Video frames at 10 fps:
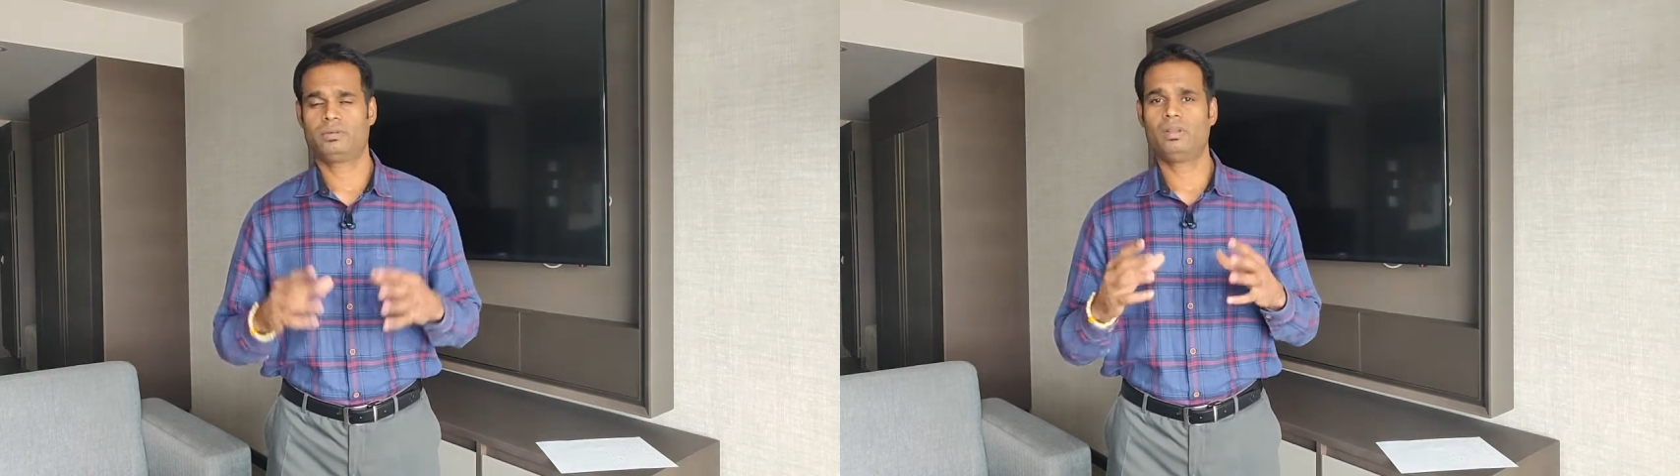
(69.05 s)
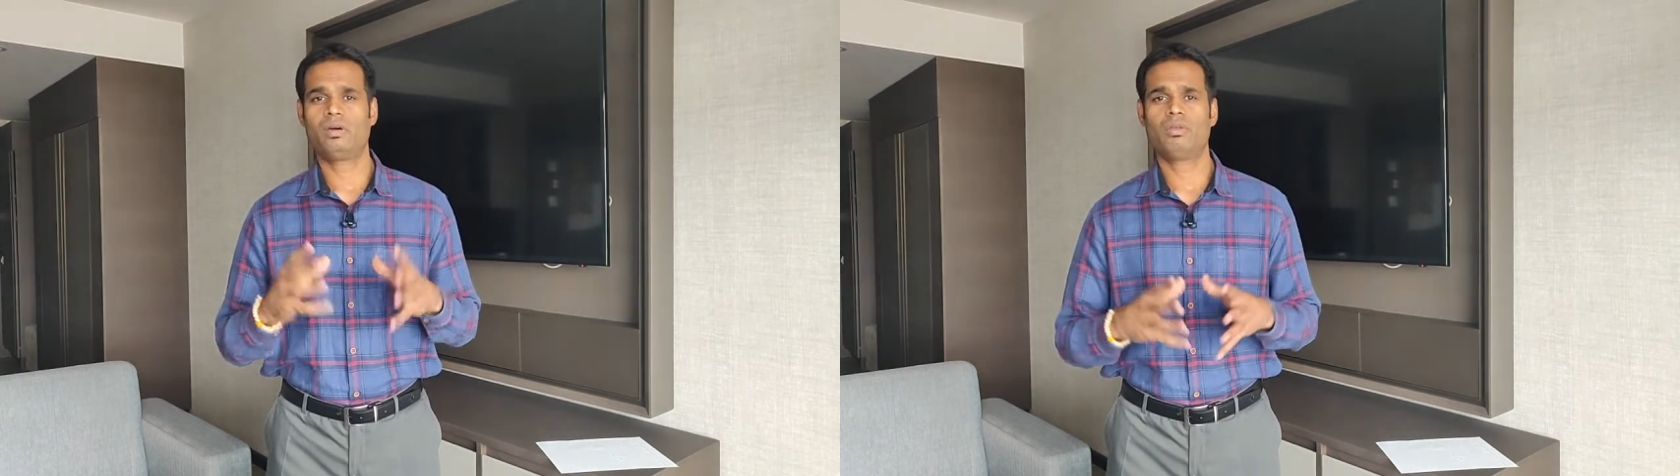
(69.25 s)

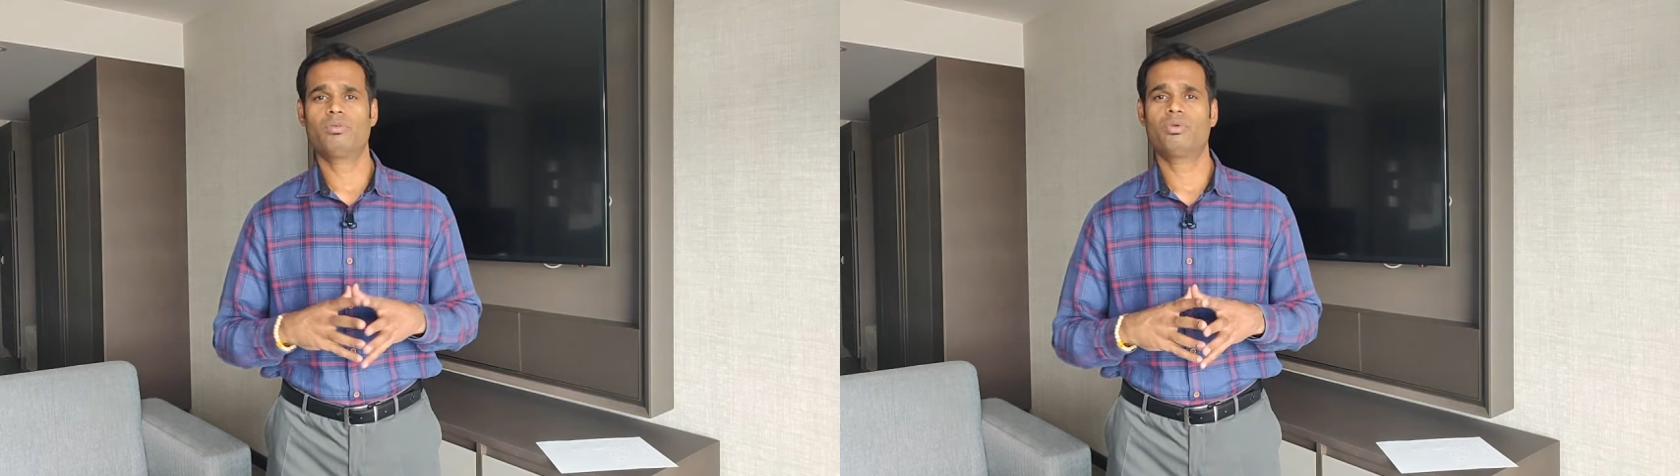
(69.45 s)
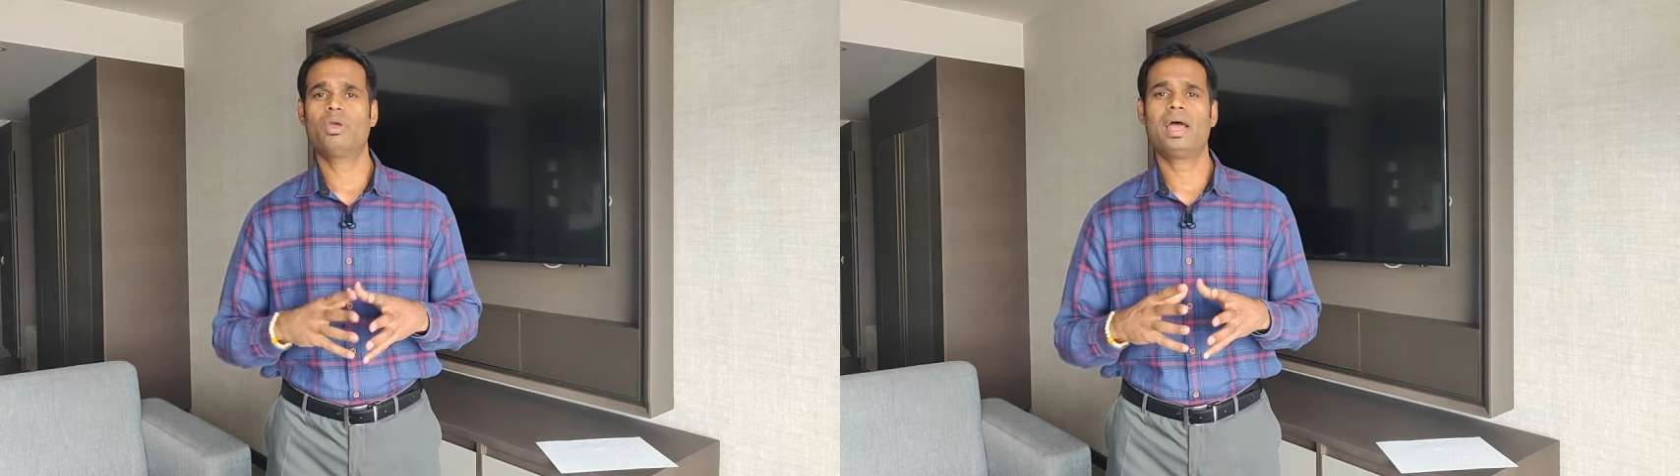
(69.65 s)
Now,
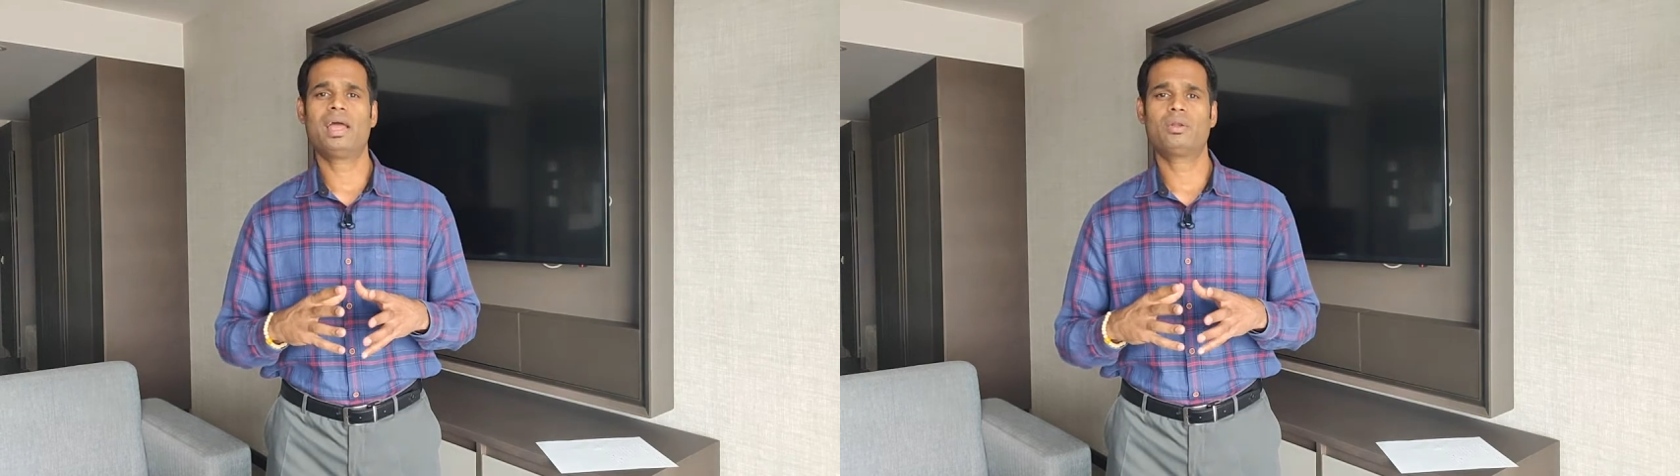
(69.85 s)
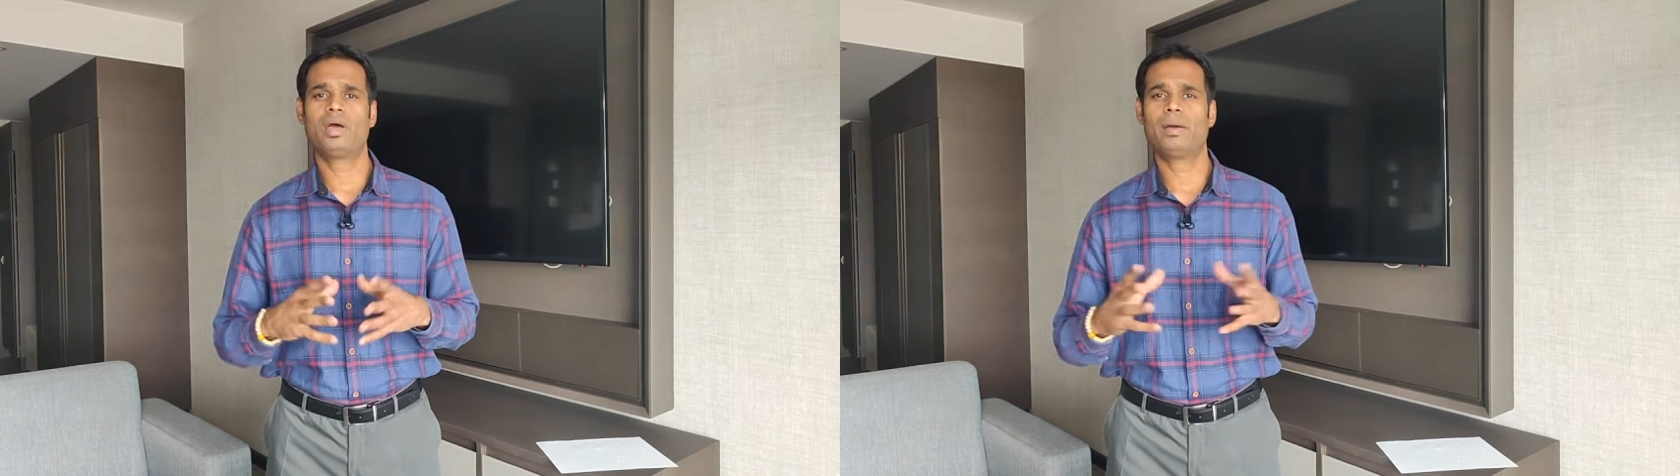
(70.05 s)
if you
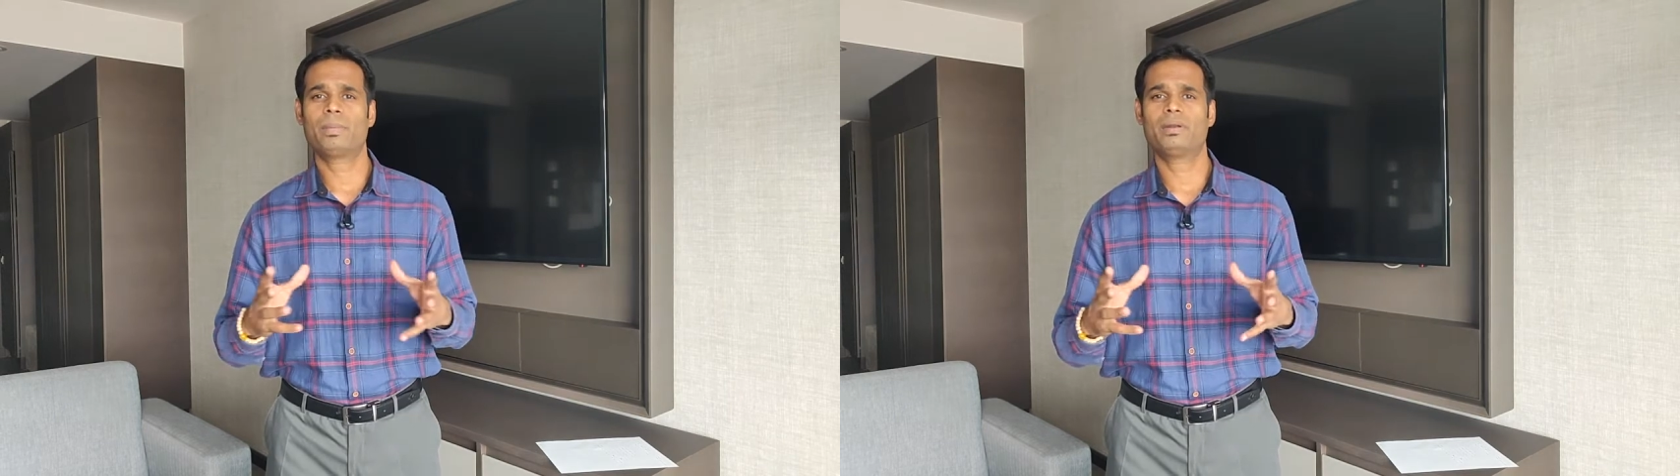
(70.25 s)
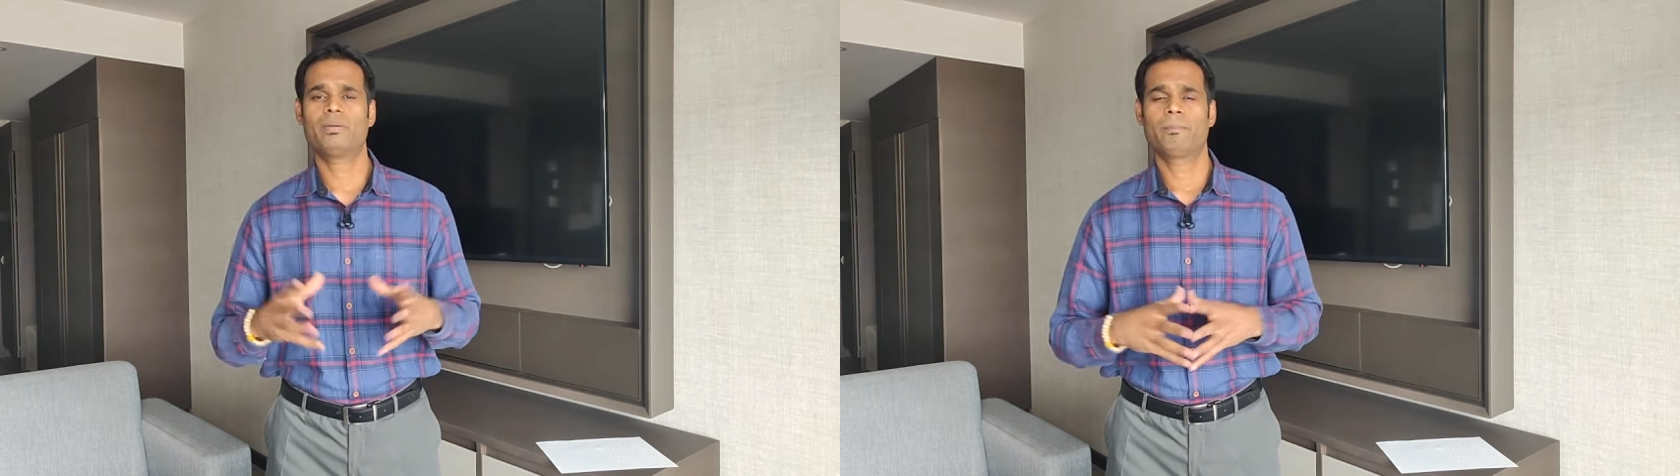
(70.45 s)
had to
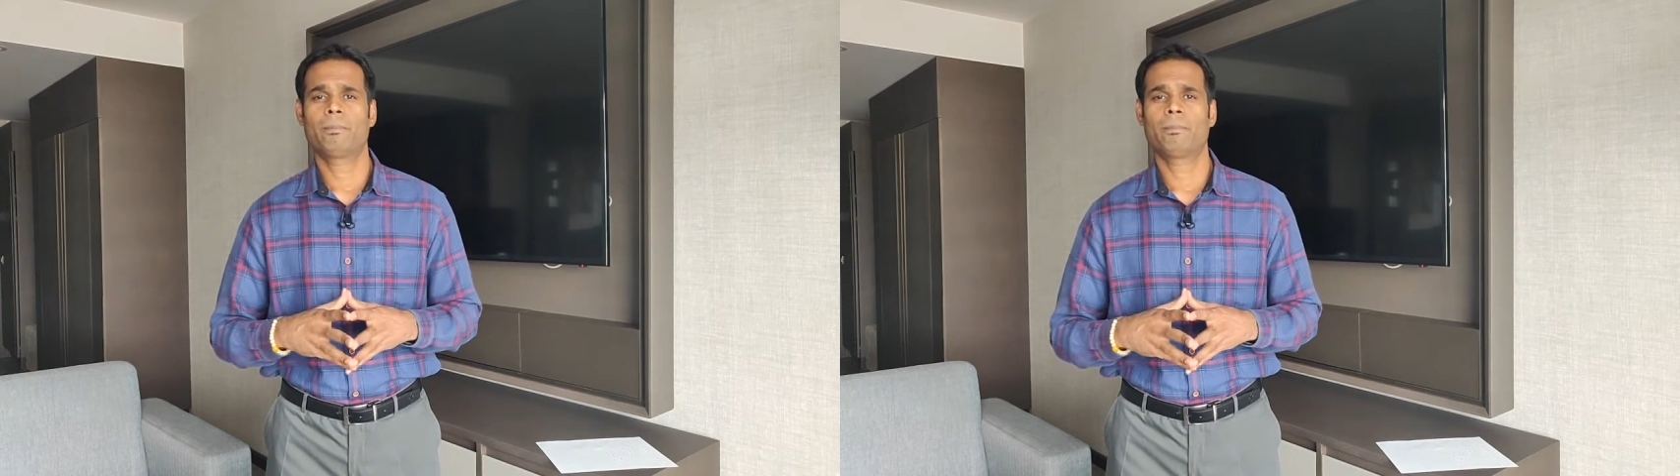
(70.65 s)
happen